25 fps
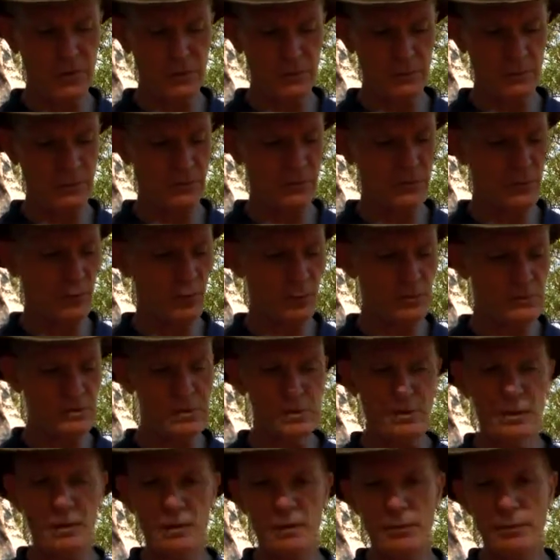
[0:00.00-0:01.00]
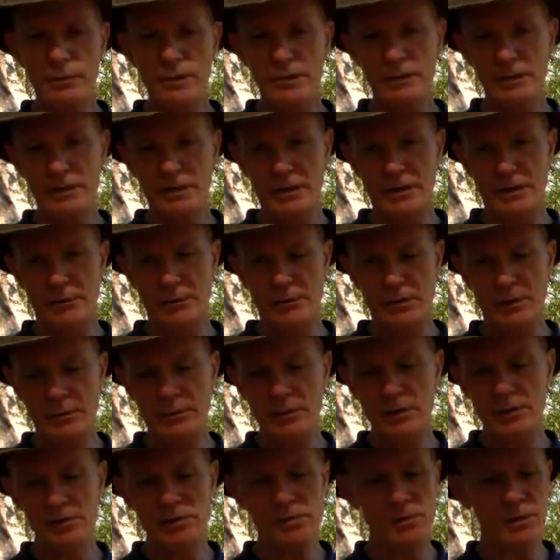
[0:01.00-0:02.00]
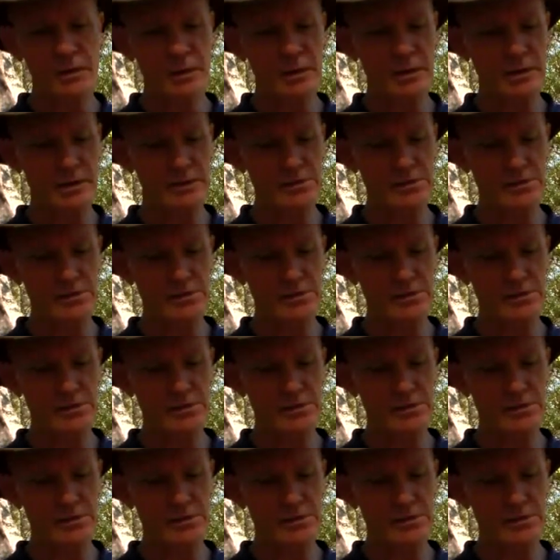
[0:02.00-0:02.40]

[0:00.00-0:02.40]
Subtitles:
10 performs. But being mil-spec,